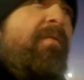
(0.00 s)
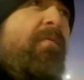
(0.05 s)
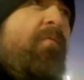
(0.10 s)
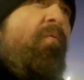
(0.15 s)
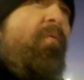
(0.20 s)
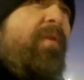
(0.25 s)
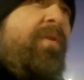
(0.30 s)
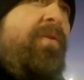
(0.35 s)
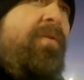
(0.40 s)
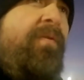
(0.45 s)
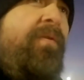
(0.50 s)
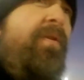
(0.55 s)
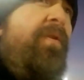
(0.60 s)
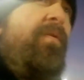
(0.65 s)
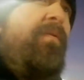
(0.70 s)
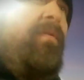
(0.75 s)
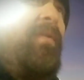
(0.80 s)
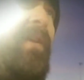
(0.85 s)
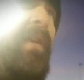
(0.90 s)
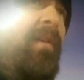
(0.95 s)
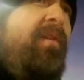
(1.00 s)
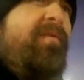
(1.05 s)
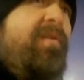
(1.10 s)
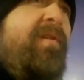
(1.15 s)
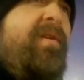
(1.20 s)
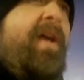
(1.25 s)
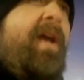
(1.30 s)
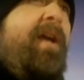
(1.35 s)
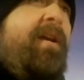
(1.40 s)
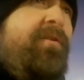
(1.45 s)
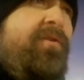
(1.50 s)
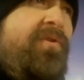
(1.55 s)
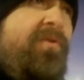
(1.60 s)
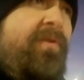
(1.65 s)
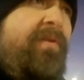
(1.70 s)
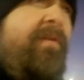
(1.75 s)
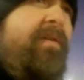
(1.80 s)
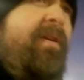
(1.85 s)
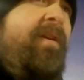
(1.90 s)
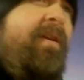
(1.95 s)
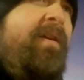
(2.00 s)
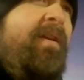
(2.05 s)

When you do things in action,